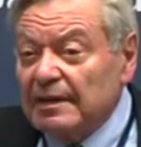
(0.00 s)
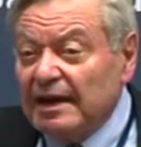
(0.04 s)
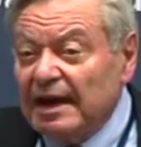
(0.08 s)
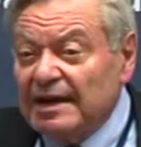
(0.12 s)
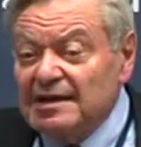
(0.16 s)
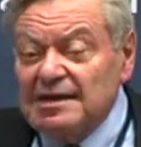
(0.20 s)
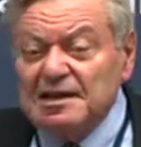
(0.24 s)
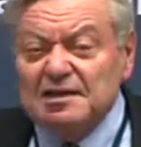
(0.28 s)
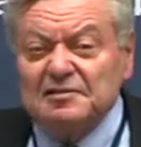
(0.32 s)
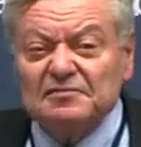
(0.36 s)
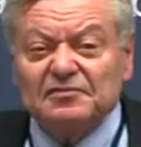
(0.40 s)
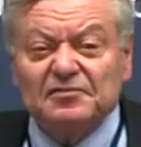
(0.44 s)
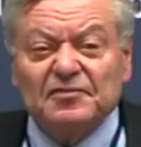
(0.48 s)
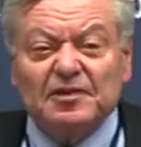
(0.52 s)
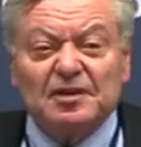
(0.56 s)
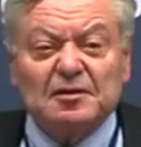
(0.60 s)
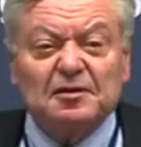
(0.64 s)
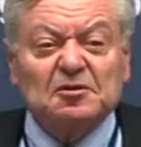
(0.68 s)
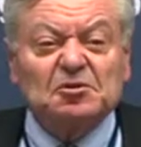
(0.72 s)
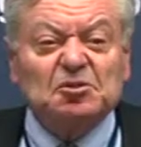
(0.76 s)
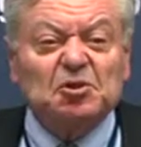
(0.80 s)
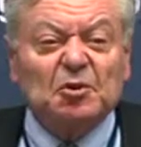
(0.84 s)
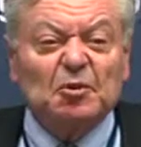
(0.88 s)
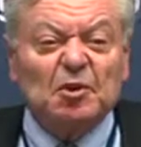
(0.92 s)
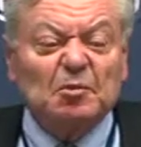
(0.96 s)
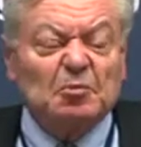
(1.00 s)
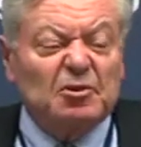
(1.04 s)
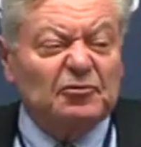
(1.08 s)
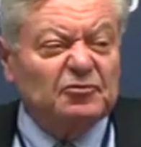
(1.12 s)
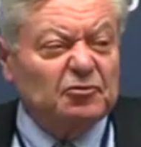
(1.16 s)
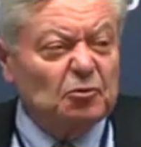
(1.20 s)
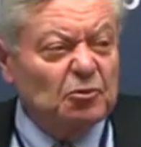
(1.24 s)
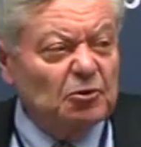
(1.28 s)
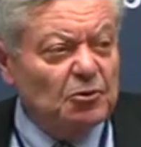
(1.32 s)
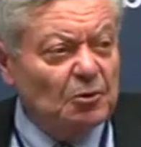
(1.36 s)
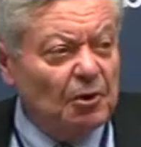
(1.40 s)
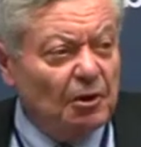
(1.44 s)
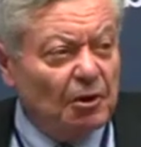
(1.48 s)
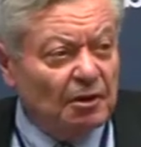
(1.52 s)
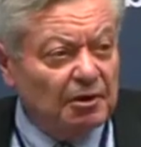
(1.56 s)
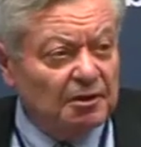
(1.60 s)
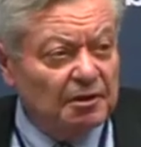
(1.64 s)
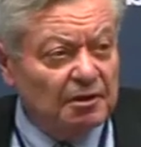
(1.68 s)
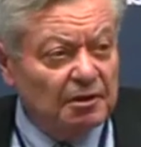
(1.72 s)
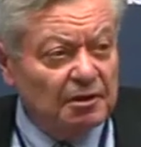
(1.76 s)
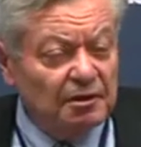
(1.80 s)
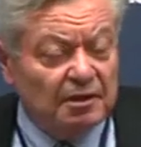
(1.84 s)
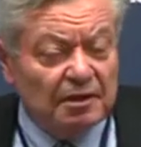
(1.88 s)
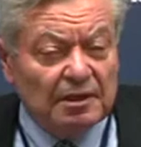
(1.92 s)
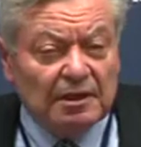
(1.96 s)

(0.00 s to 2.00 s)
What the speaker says: live in the suburb of New York.